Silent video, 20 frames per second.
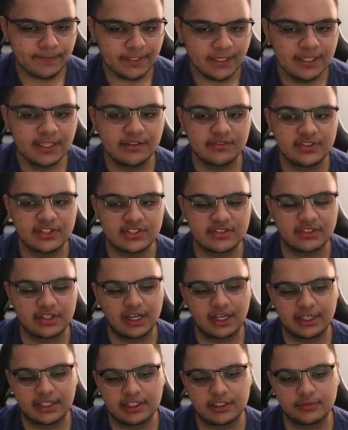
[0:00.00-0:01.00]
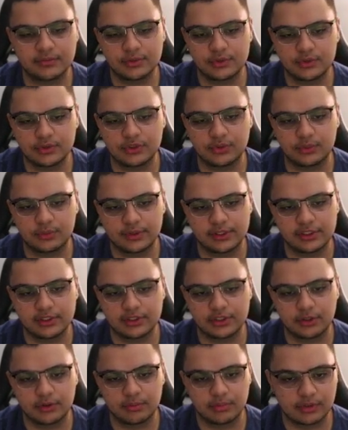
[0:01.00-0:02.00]
if it's not him, who could win? You
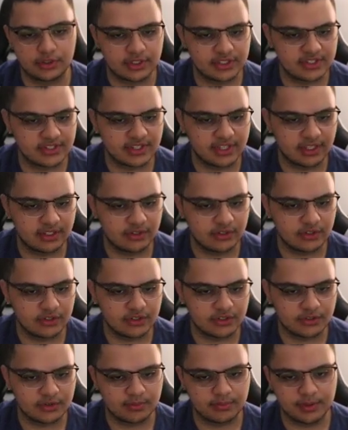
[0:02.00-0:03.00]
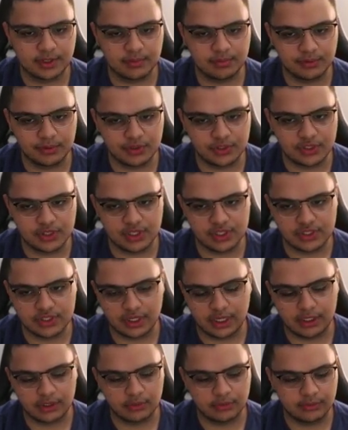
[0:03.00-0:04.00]
know, Bernie Sanders, Pete Buttigieg,
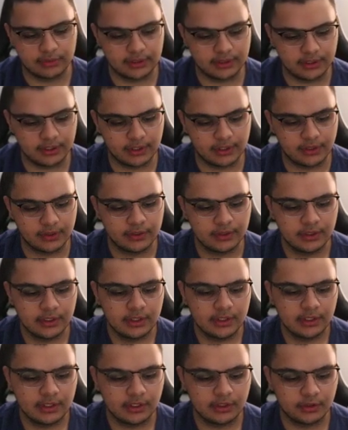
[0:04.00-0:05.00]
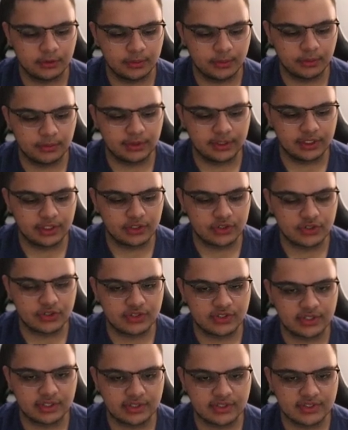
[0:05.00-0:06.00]
I don't really know. It'll be really
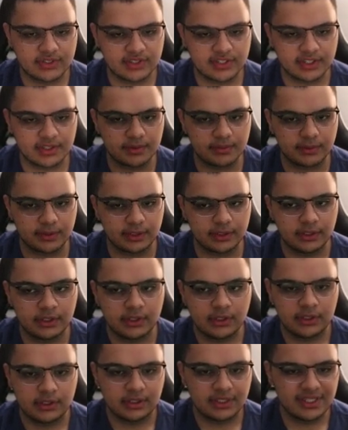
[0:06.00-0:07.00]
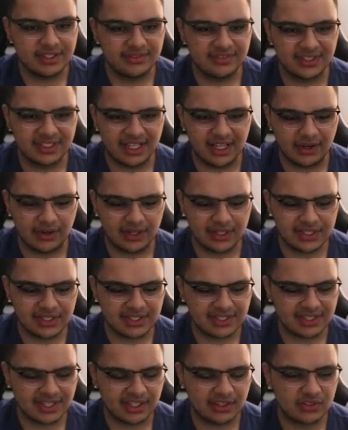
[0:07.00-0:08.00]
interesting to see. But even now, I just
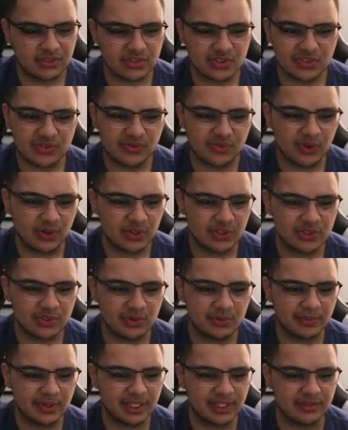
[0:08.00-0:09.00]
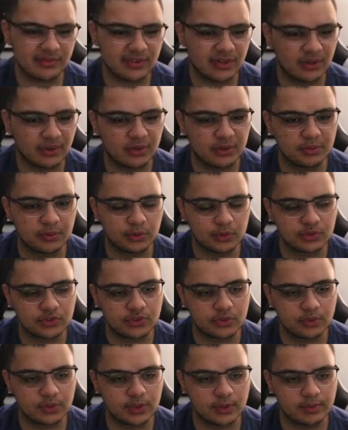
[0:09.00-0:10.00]
say there's just far too many variables to
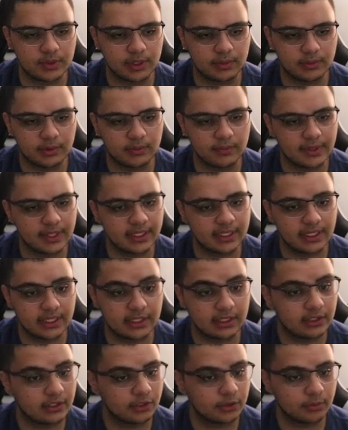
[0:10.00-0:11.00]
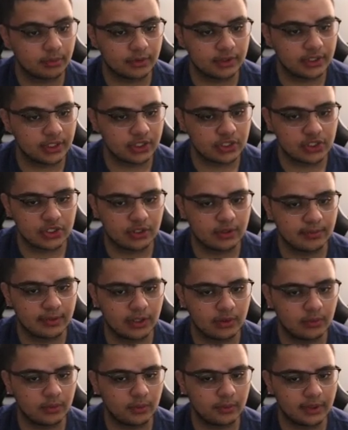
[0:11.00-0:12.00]
really be able to make any clear prediction about
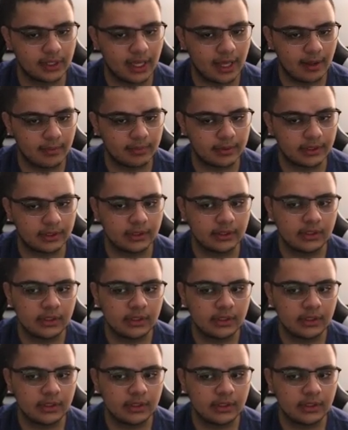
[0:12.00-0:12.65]
what would happen